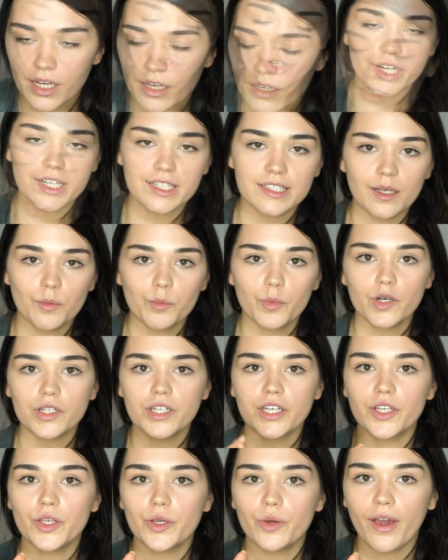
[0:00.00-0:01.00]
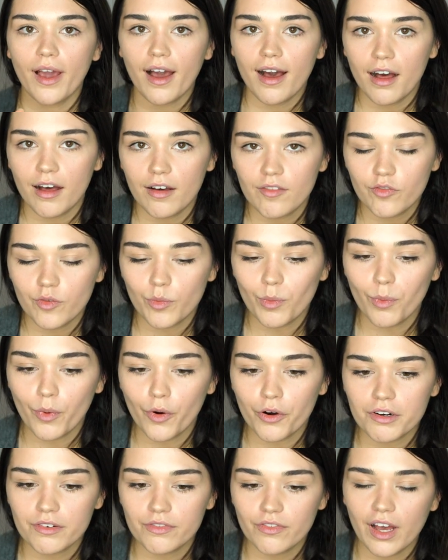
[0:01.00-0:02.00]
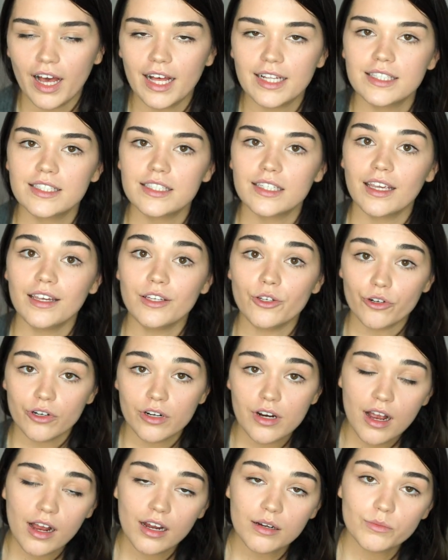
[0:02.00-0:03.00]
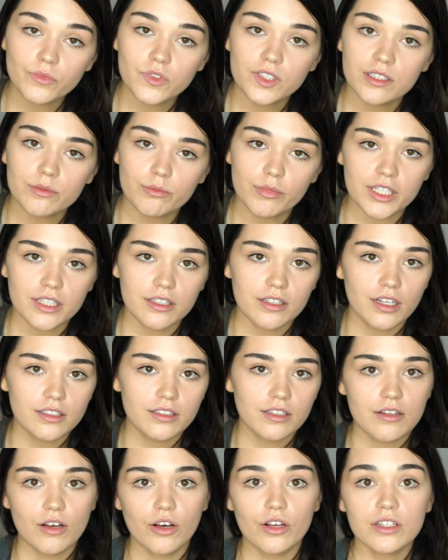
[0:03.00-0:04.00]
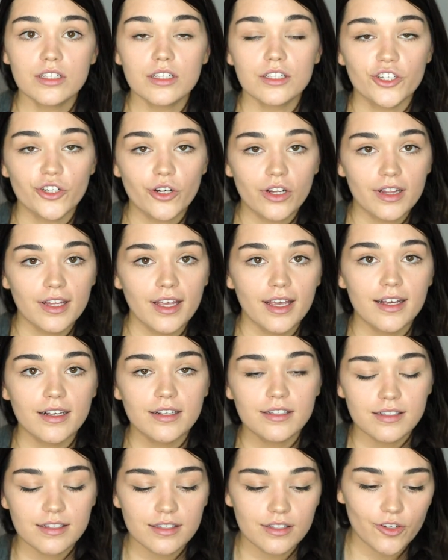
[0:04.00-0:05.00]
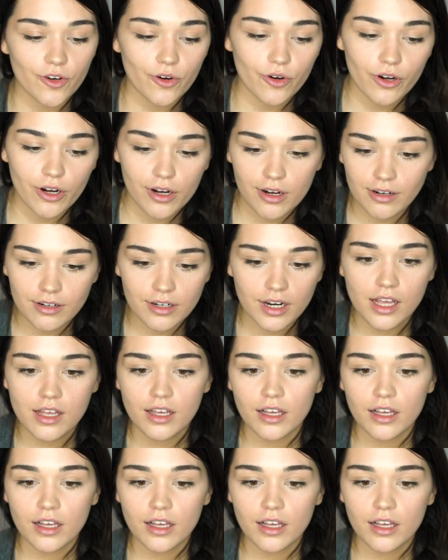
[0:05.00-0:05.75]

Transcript: For example, you have more fat in your arms, but not a lot in your legs, your